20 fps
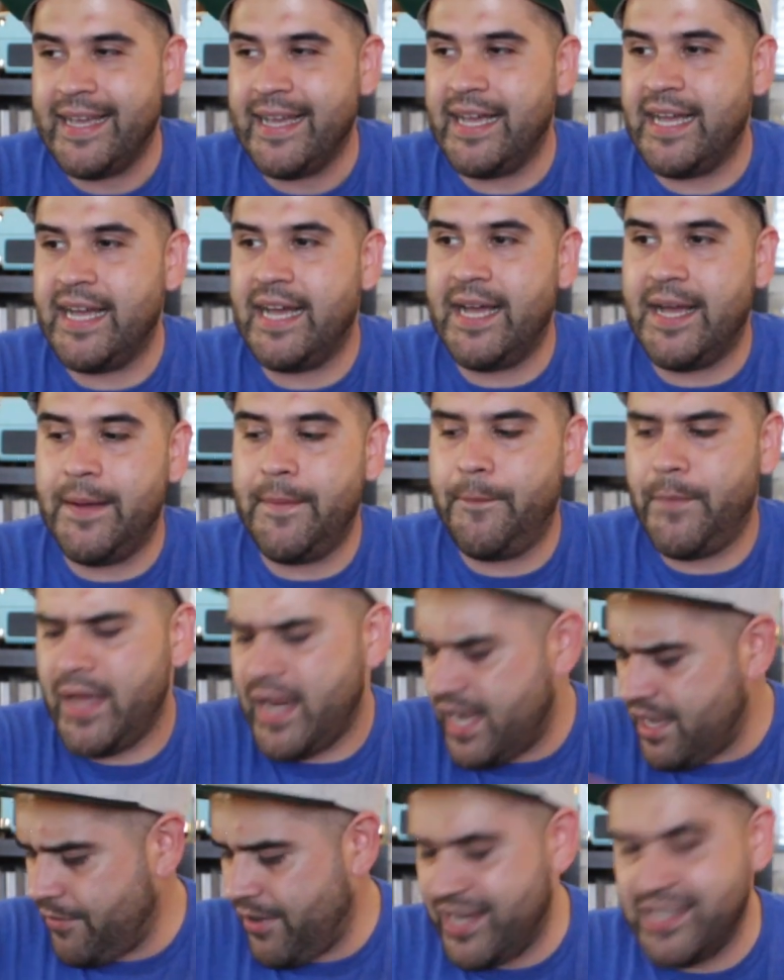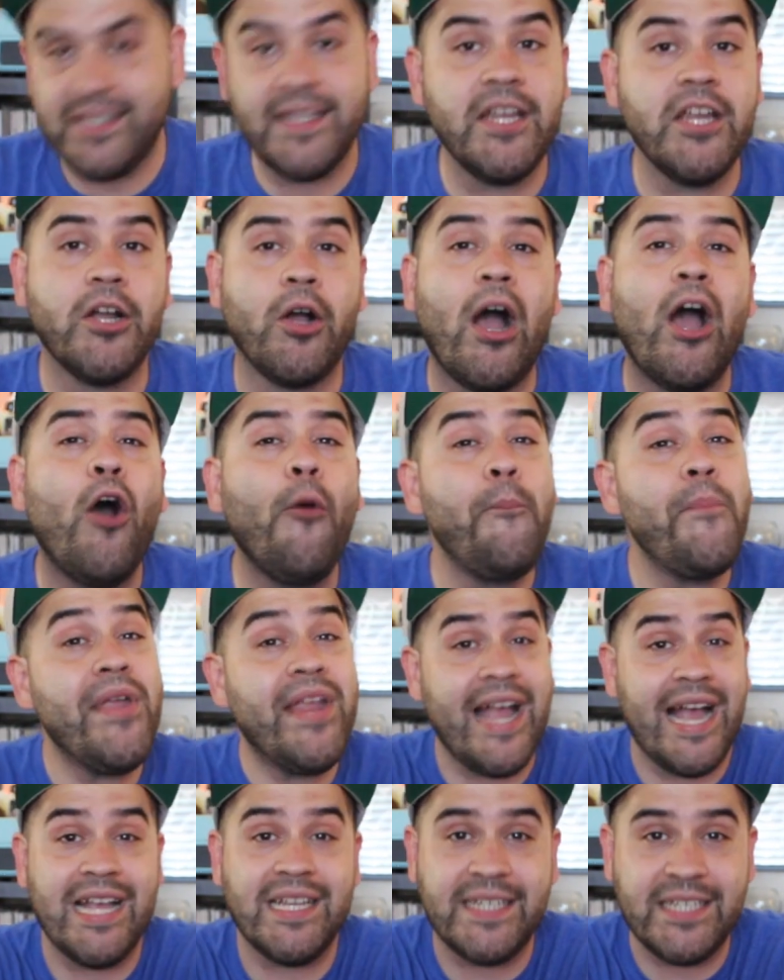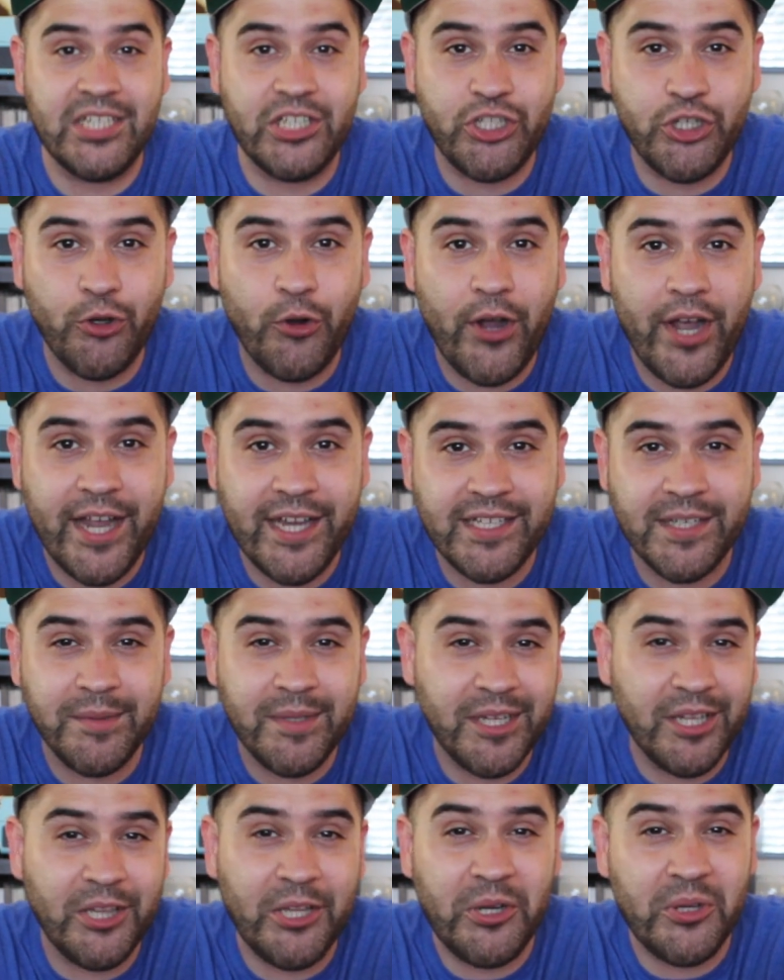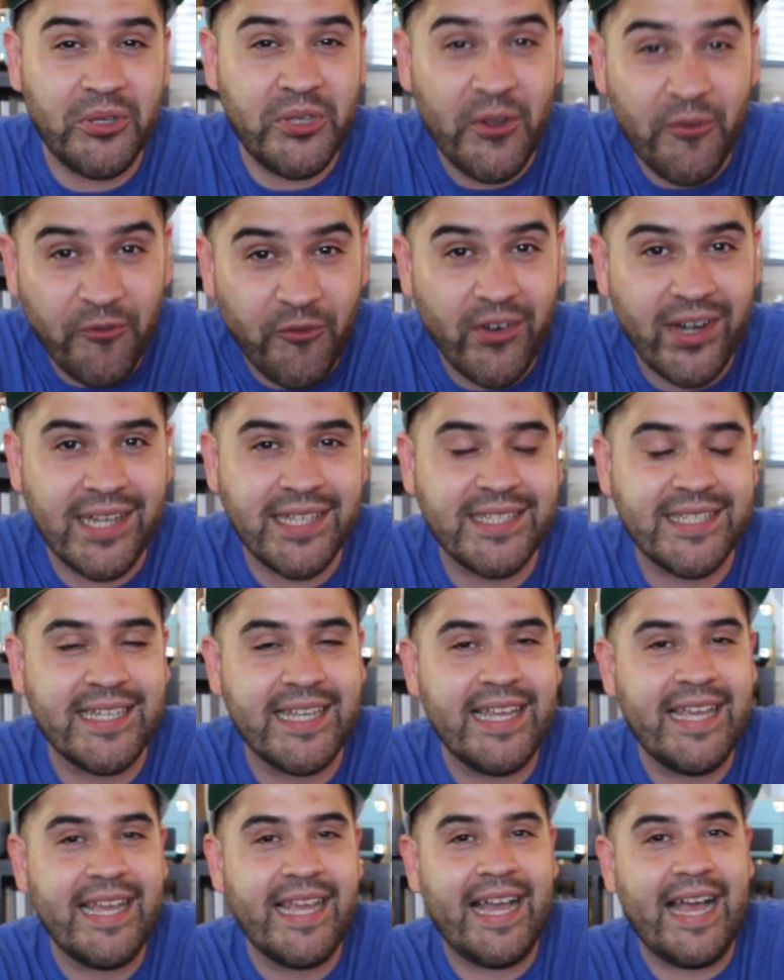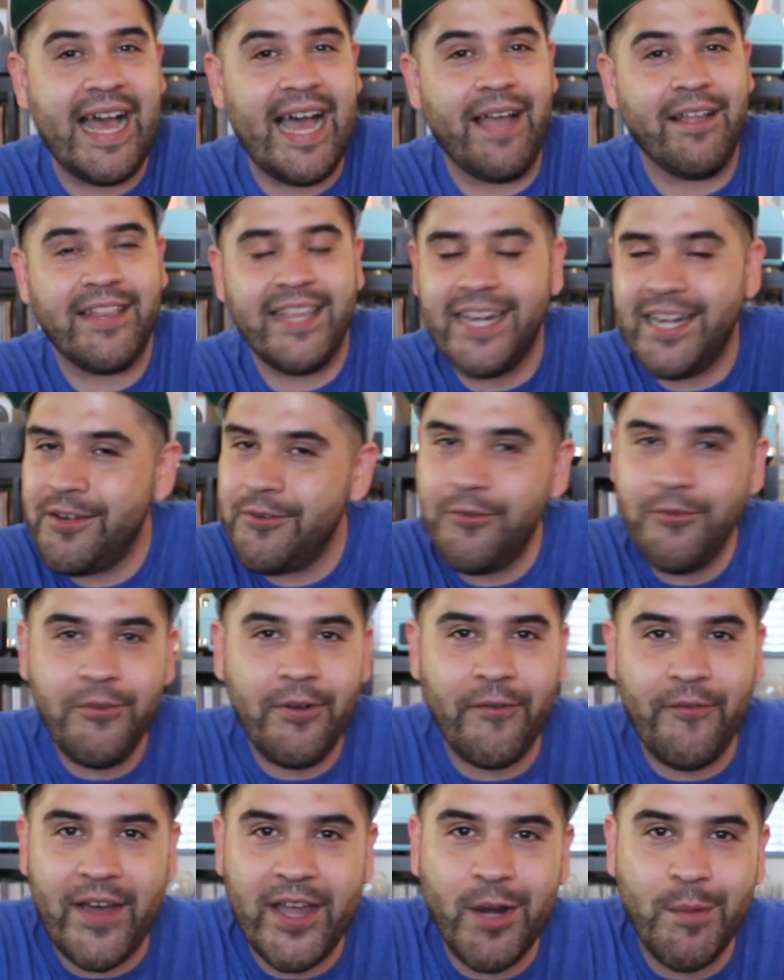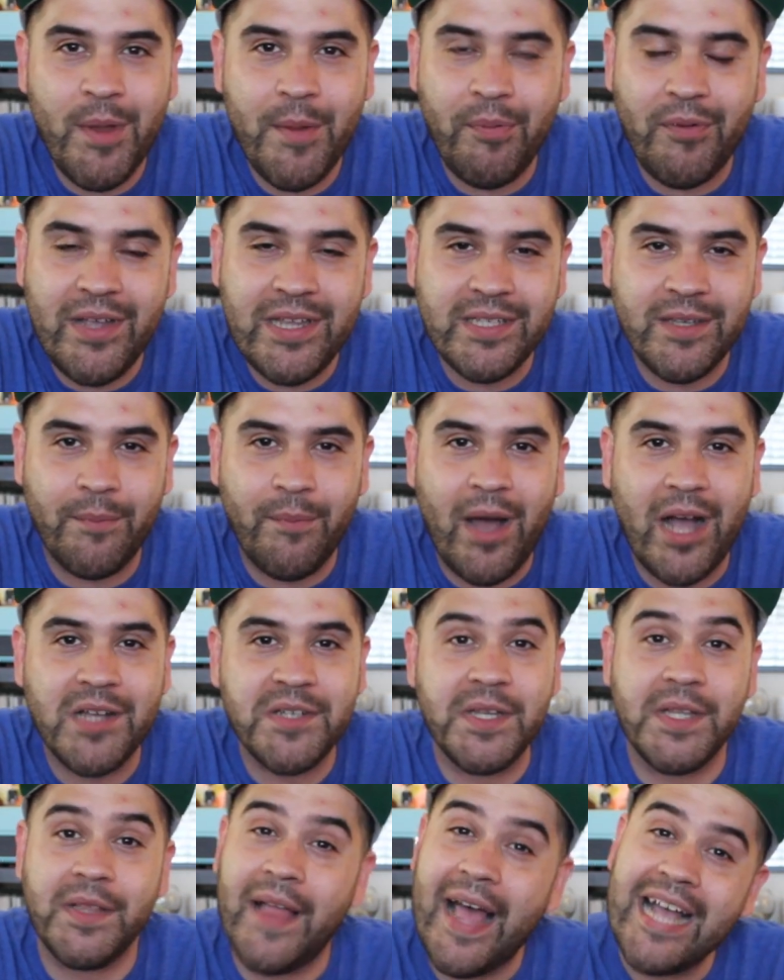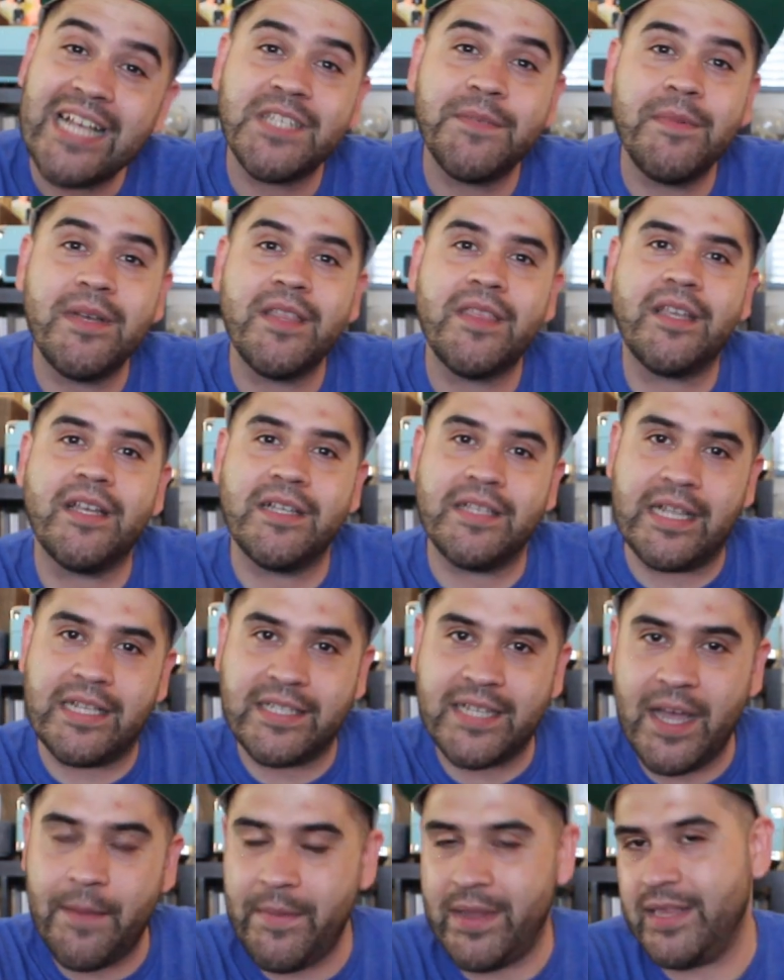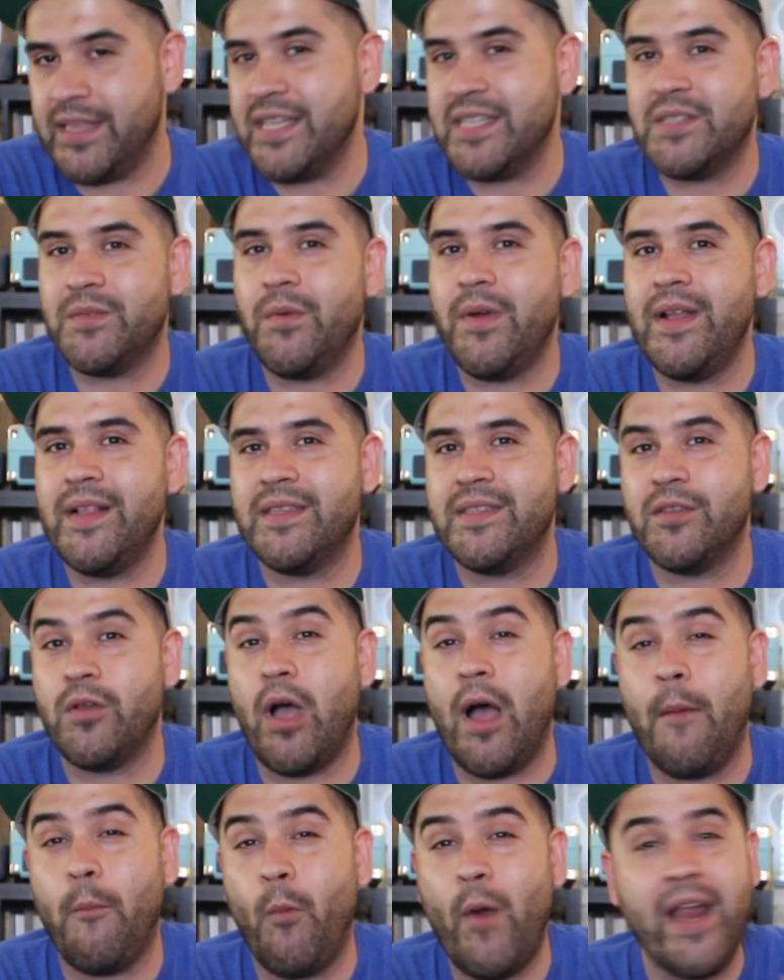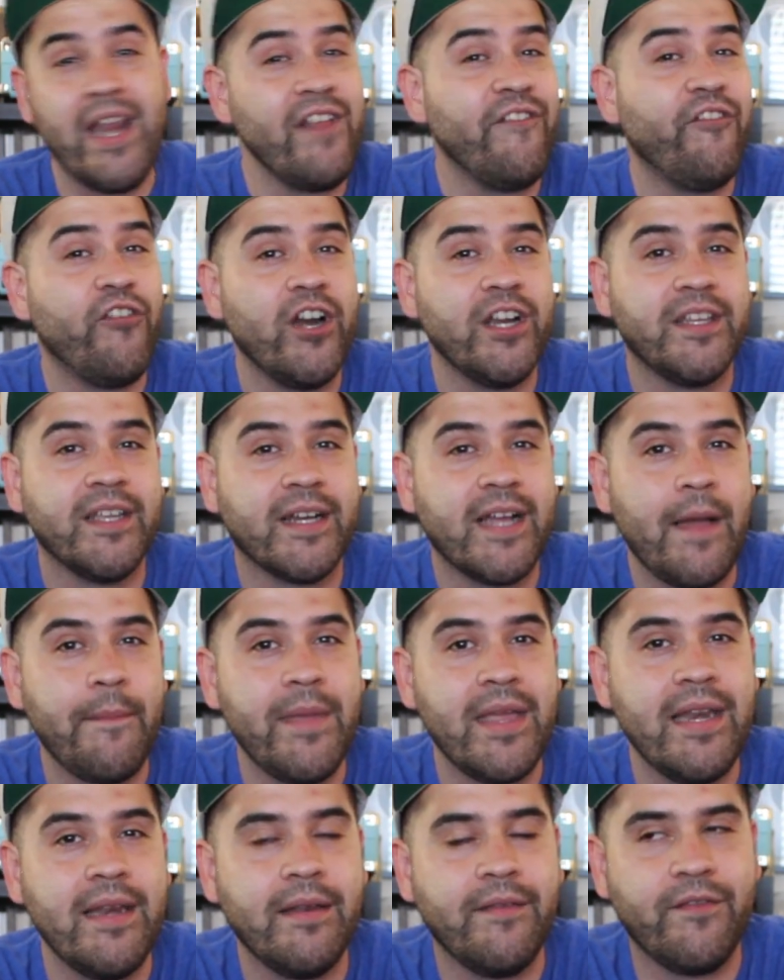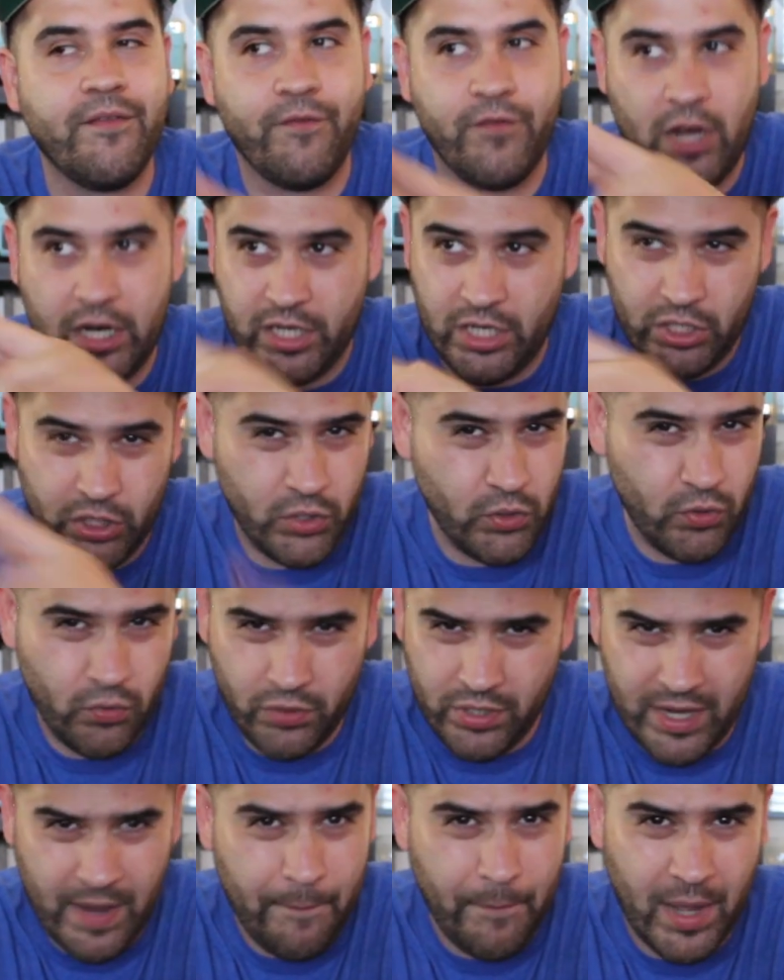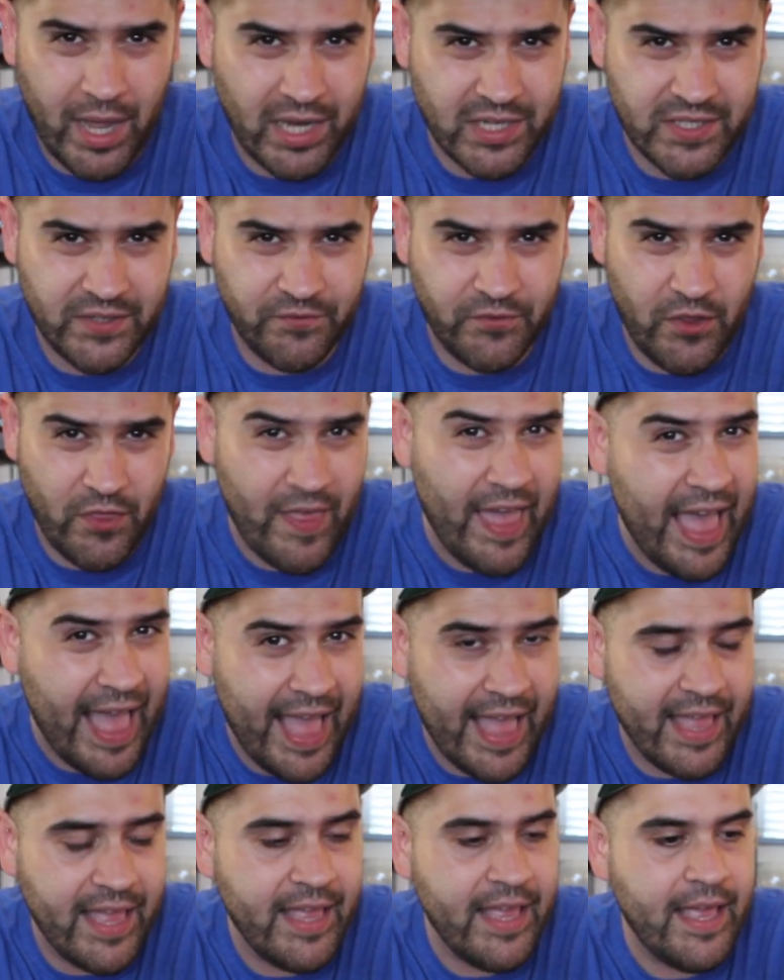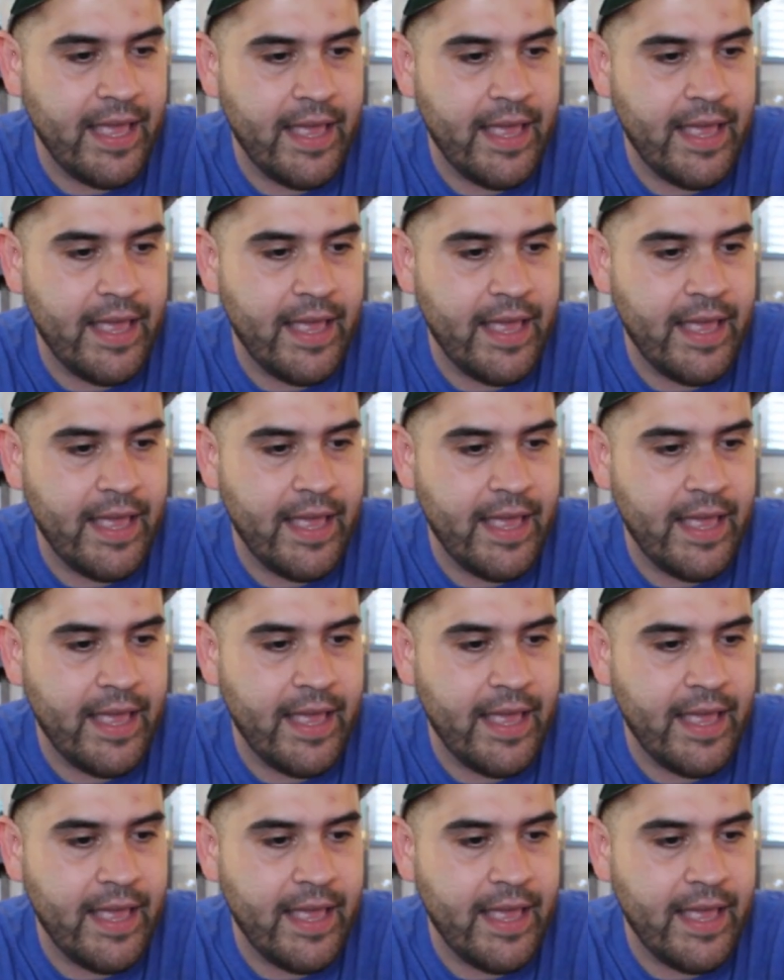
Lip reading: But anyways, there you go. I hope you guys enjoyed something a little different. I didn't do a Vinyl Me Please unboxing last month because it's coming this one, so I'm waiting for it to come in so I can do the unboxing for that.